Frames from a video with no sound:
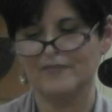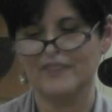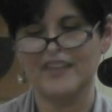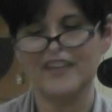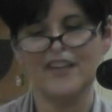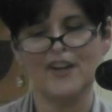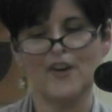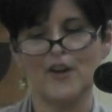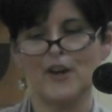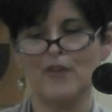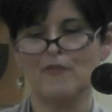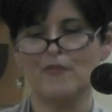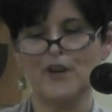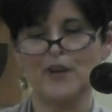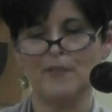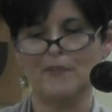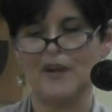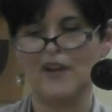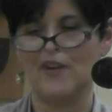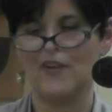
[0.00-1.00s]
He'd already
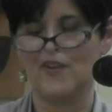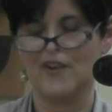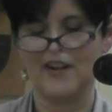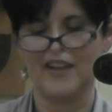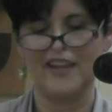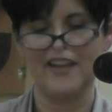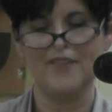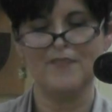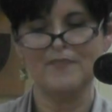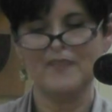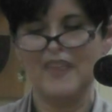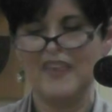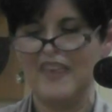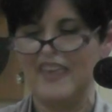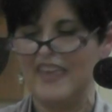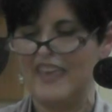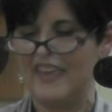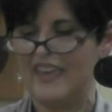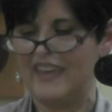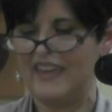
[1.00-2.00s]
ripped my heart out,
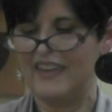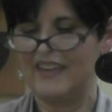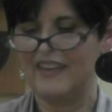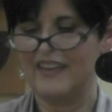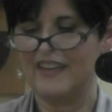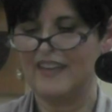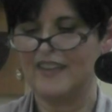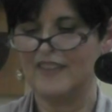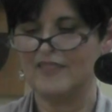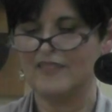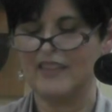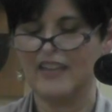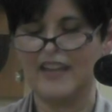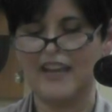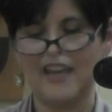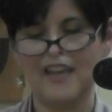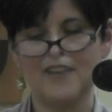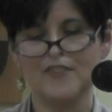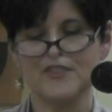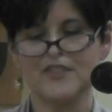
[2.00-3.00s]
and
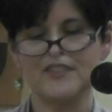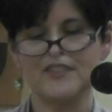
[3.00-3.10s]
I was